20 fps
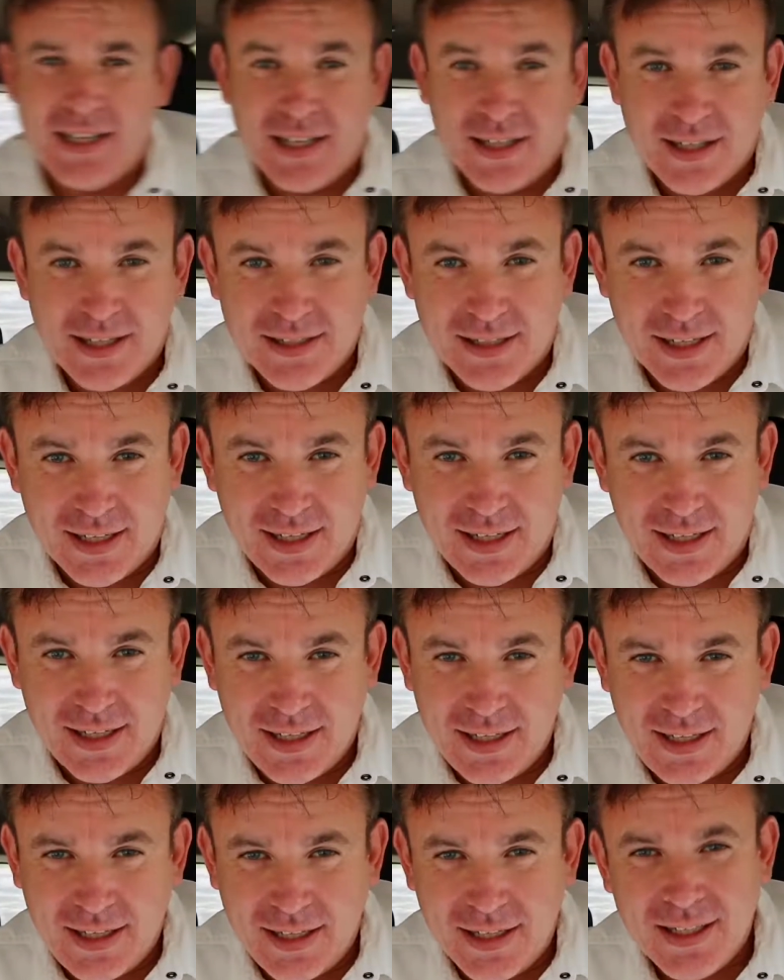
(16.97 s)
There's a
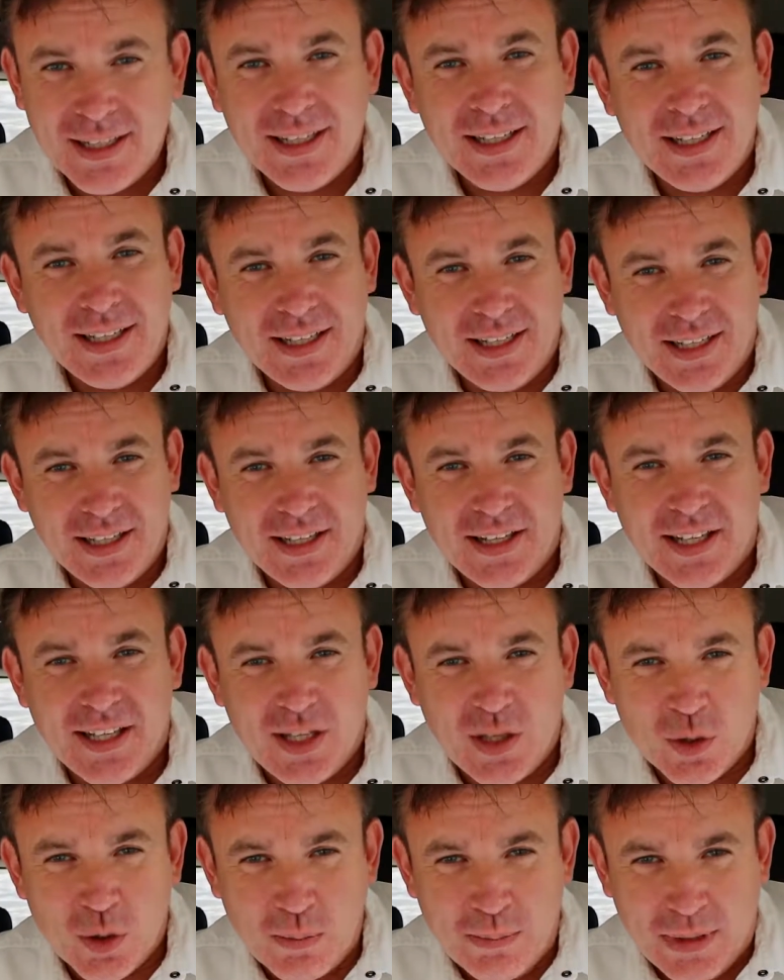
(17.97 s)
lie
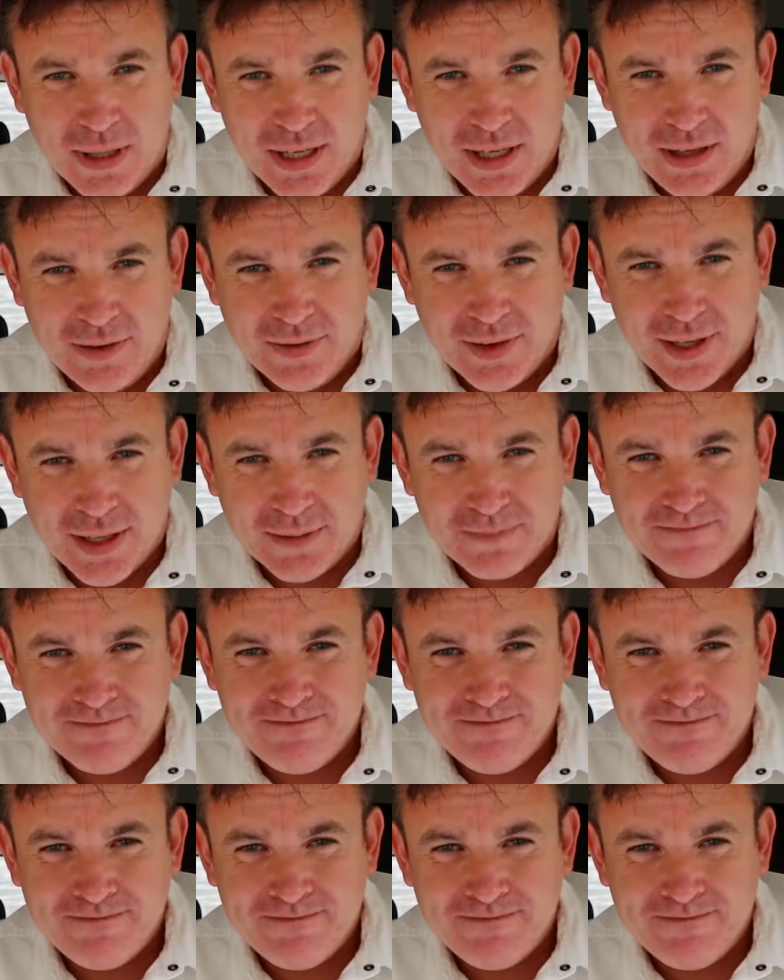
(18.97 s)
that you're believing.